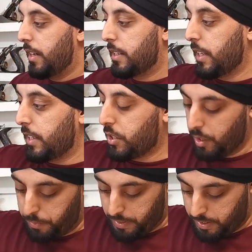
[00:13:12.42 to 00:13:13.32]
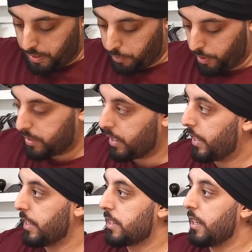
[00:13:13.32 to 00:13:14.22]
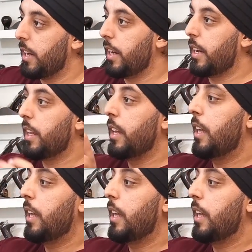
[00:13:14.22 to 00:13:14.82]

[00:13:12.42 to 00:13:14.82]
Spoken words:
let's get this open and see what it looks like inside.